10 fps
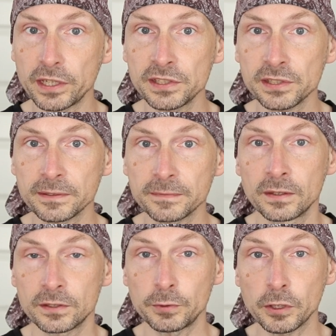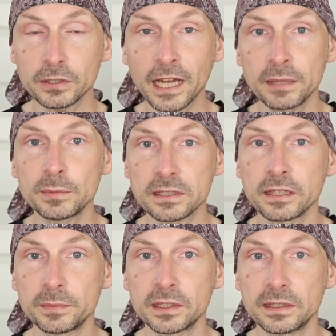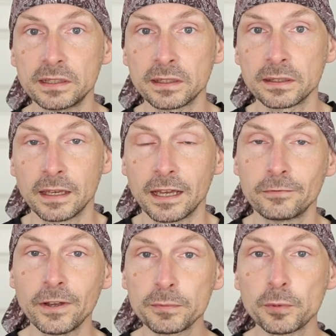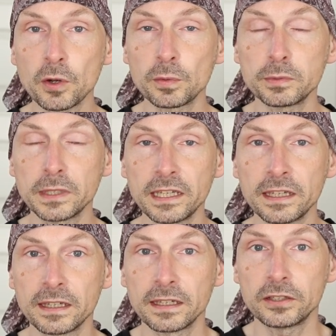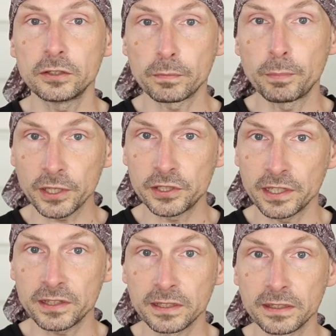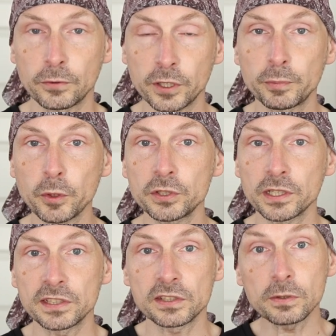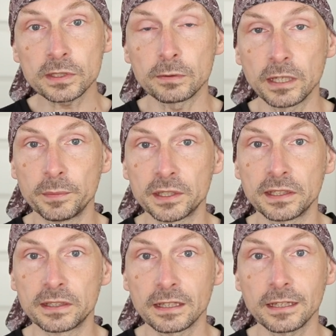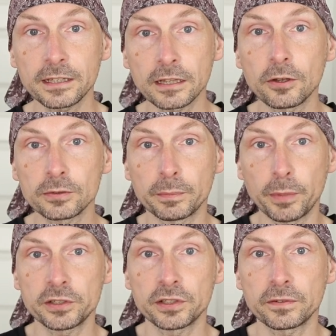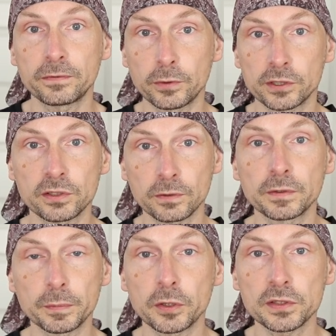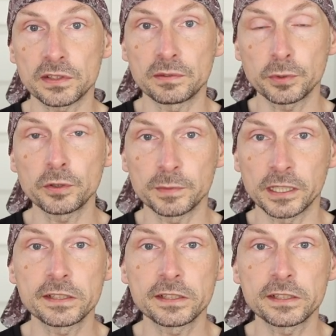place, so your time is limited, and very probably your budget for the project is also limited, let alone the budget for the software process improvement